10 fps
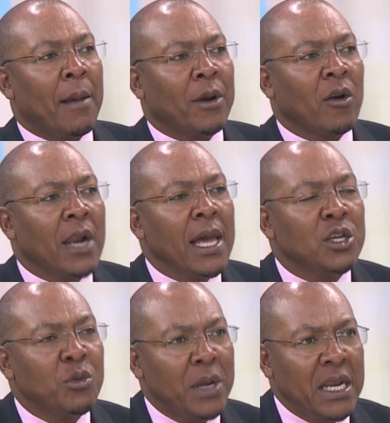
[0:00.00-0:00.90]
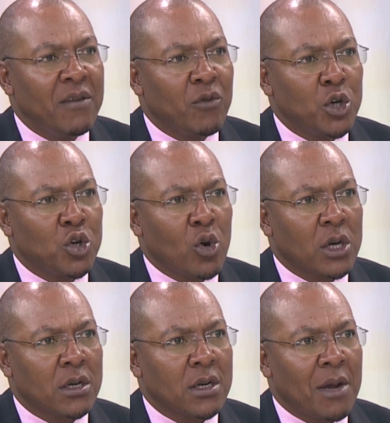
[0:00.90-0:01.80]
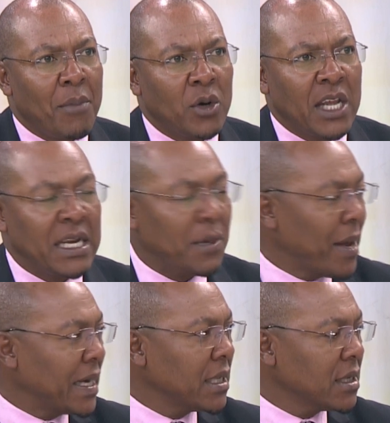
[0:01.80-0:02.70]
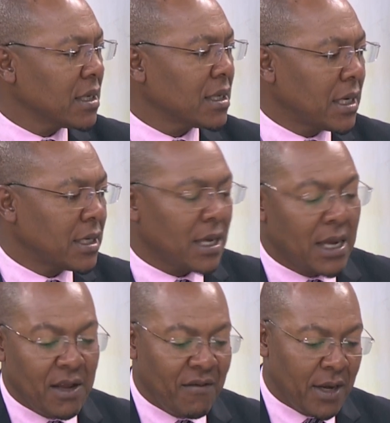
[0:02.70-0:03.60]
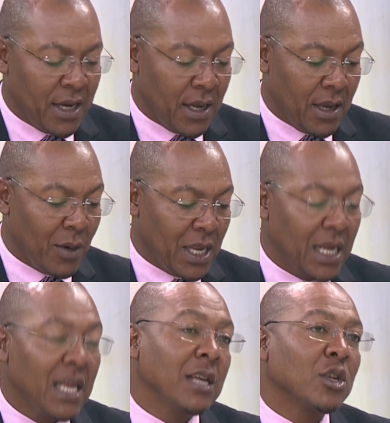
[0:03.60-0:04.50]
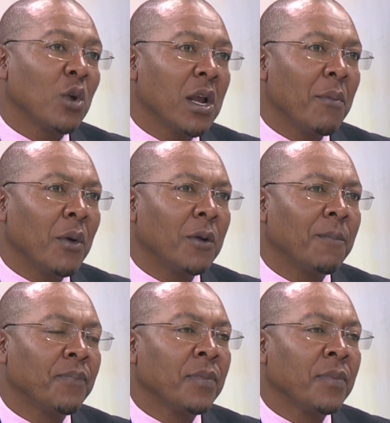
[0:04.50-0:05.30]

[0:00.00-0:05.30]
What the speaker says: But I would like to believe when you talked about the independence that even Wakili here is talking about,